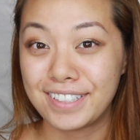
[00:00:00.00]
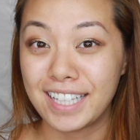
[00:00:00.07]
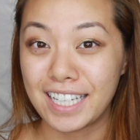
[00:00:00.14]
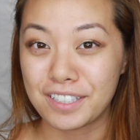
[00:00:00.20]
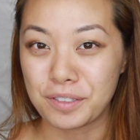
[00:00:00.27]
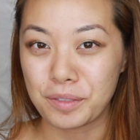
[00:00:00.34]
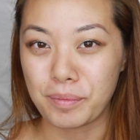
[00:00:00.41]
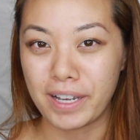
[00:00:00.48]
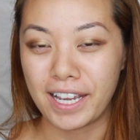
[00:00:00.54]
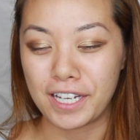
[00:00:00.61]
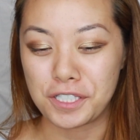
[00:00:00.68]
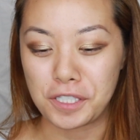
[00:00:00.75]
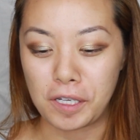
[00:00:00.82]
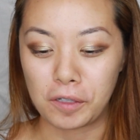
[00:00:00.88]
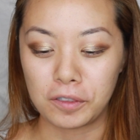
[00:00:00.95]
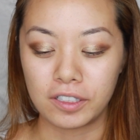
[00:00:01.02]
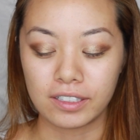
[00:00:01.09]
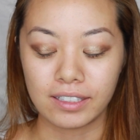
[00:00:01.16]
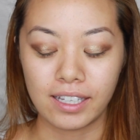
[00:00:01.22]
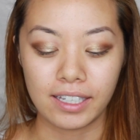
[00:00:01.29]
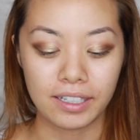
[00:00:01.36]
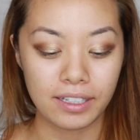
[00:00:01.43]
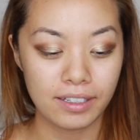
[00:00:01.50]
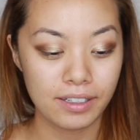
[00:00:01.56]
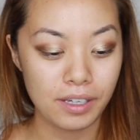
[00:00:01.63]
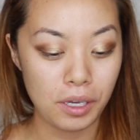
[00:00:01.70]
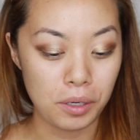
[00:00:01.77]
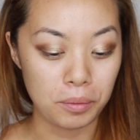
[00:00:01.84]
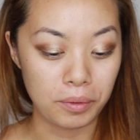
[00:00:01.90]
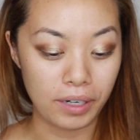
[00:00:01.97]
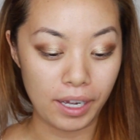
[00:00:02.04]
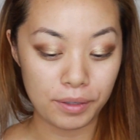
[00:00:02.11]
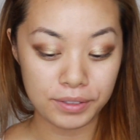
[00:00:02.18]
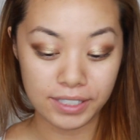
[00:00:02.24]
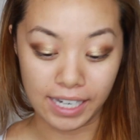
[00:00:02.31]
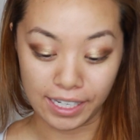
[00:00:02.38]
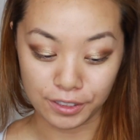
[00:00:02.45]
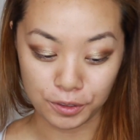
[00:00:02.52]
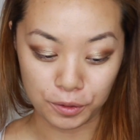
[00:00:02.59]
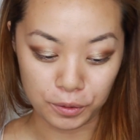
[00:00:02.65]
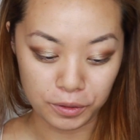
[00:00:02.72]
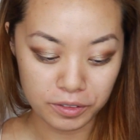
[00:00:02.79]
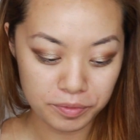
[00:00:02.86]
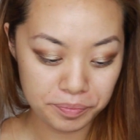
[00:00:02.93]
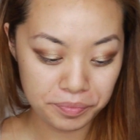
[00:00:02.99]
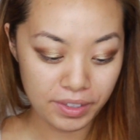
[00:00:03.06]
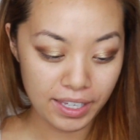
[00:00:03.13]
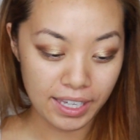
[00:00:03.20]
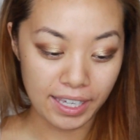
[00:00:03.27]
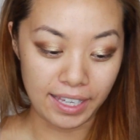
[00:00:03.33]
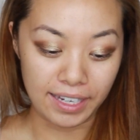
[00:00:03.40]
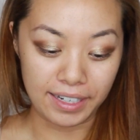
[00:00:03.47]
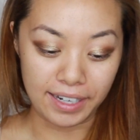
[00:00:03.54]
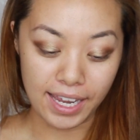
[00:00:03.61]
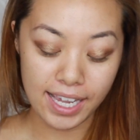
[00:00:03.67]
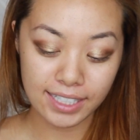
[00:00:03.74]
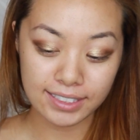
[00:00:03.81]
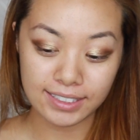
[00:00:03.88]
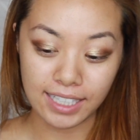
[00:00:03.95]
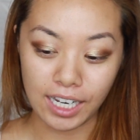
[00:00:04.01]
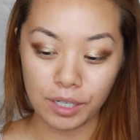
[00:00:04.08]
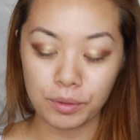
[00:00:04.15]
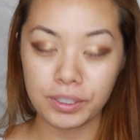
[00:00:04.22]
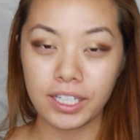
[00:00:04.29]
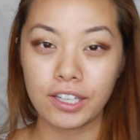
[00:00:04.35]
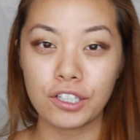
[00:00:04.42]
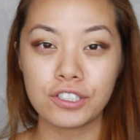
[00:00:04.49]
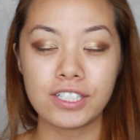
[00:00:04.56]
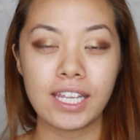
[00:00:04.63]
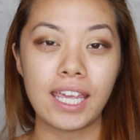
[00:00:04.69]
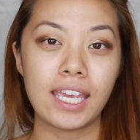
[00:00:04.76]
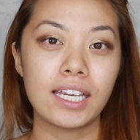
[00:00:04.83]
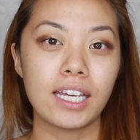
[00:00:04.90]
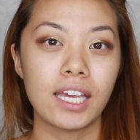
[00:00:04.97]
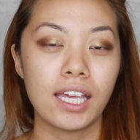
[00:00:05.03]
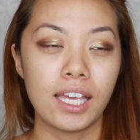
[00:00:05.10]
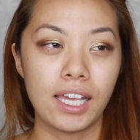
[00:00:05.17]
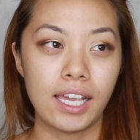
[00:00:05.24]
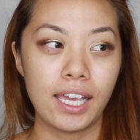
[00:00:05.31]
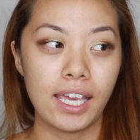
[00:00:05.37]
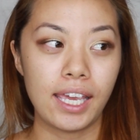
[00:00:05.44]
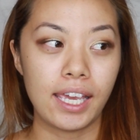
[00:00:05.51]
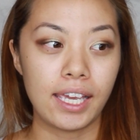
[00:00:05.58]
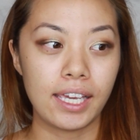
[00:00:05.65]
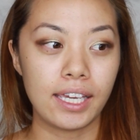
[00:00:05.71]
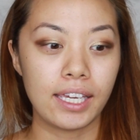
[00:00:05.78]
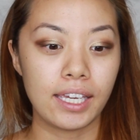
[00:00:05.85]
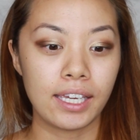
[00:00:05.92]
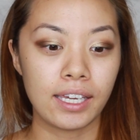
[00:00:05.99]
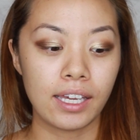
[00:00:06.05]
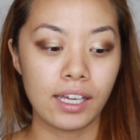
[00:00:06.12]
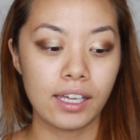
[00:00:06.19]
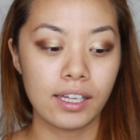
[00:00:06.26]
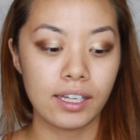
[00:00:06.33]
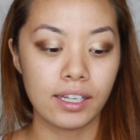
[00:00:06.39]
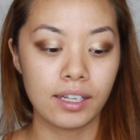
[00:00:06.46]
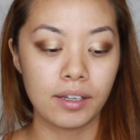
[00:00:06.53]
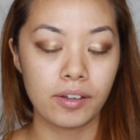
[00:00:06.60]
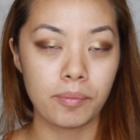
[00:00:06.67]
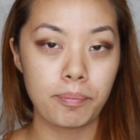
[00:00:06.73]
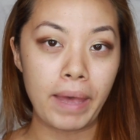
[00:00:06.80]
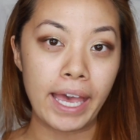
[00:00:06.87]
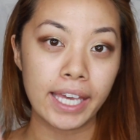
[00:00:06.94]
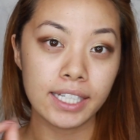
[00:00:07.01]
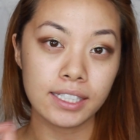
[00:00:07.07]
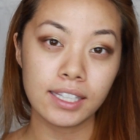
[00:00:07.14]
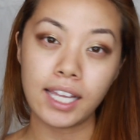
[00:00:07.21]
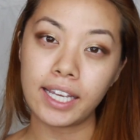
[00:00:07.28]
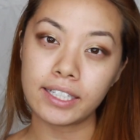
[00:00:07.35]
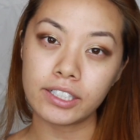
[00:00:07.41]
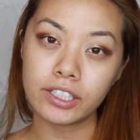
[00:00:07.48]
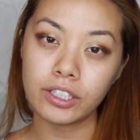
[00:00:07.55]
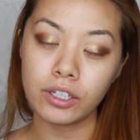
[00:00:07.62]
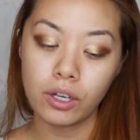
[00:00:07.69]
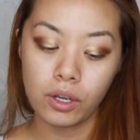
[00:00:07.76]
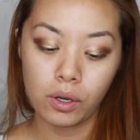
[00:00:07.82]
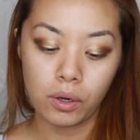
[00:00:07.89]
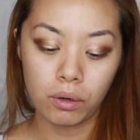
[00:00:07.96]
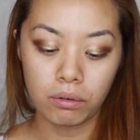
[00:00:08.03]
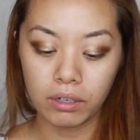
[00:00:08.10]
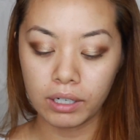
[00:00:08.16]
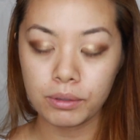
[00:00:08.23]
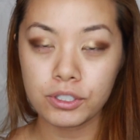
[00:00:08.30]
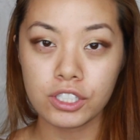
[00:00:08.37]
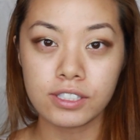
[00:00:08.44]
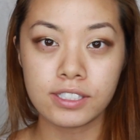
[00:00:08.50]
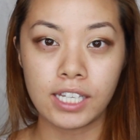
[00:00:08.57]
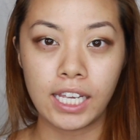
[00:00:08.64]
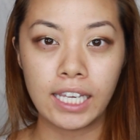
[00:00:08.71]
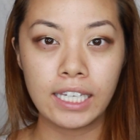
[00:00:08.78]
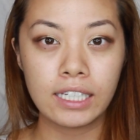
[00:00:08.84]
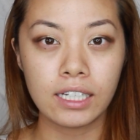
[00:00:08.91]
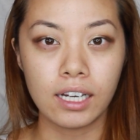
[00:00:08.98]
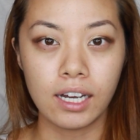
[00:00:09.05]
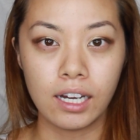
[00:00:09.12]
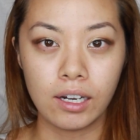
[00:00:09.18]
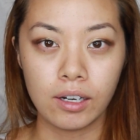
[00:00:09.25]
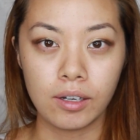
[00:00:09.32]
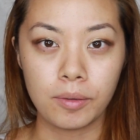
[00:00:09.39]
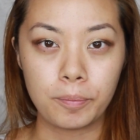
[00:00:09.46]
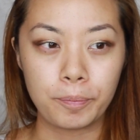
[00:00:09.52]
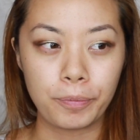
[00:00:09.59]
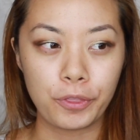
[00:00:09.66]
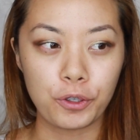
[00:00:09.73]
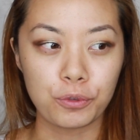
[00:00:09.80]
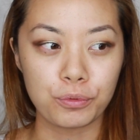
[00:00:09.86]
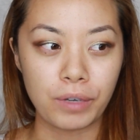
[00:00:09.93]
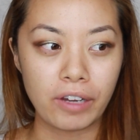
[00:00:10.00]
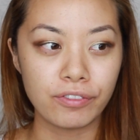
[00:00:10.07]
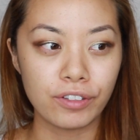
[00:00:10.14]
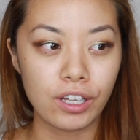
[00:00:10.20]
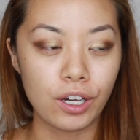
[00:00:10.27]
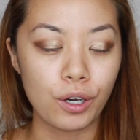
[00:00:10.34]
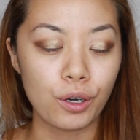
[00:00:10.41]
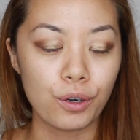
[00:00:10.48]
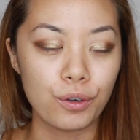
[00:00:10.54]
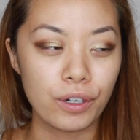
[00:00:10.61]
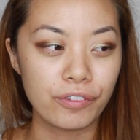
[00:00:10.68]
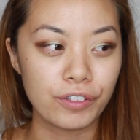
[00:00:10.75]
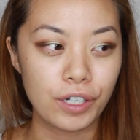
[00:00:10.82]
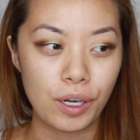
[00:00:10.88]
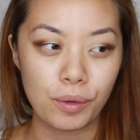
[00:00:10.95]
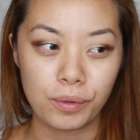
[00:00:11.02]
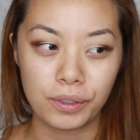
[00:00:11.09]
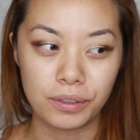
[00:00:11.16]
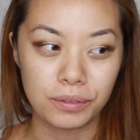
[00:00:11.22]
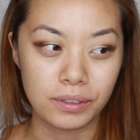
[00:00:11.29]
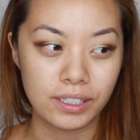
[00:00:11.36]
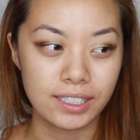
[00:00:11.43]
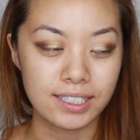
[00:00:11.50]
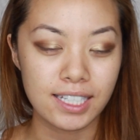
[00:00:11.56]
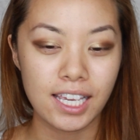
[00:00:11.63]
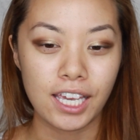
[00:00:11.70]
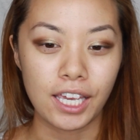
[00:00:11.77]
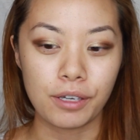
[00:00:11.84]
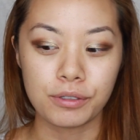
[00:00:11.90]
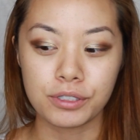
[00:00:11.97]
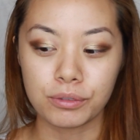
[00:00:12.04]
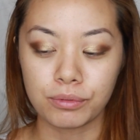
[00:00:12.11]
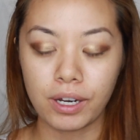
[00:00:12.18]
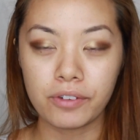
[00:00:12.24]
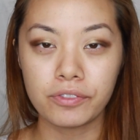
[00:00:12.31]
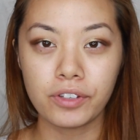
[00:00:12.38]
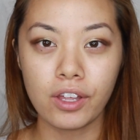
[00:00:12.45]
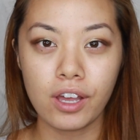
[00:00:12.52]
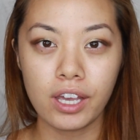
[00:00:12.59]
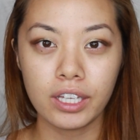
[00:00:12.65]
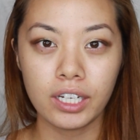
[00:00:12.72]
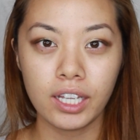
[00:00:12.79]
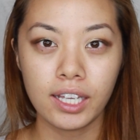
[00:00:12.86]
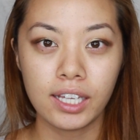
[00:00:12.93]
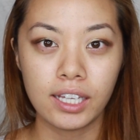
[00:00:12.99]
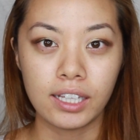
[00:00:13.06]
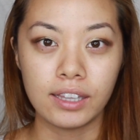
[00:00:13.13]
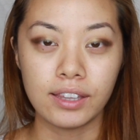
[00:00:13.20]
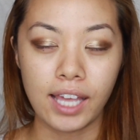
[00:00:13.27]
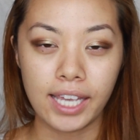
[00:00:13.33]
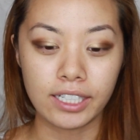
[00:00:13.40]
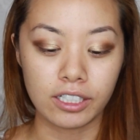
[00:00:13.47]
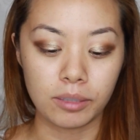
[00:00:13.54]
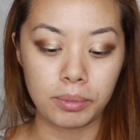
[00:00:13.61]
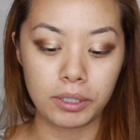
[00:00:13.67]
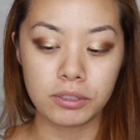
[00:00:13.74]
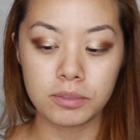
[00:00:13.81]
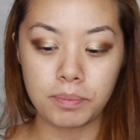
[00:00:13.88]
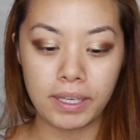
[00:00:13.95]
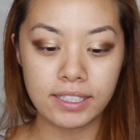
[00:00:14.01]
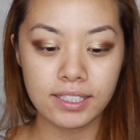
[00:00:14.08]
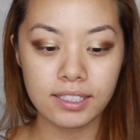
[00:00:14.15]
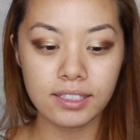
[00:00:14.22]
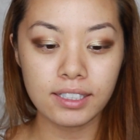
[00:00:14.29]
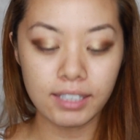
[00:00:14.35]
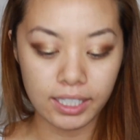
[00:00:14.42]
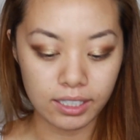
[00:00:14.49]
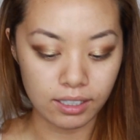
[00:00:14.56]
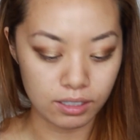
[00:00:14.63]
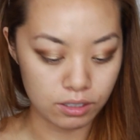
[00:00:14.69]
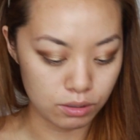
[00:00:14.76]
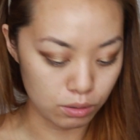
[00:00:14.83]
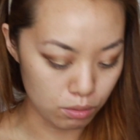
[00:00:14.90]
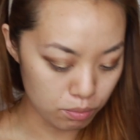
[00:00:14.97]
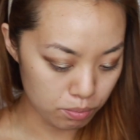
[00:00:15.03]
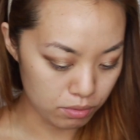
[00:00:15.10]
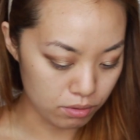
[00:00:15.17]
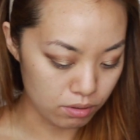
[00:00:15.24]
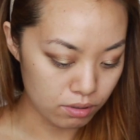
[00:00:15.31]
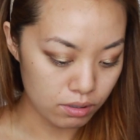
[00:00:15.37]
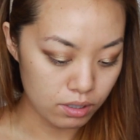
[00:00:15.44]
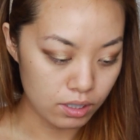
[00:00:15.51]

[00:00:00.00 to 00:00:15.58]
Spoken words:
that's what my eyeshadow looked like when I was in high school. Next, I would either take a pen liner, or I would just take the Revlon, oh, I forgot what it was. It was a Revlon liner, but it was basically like a, oops.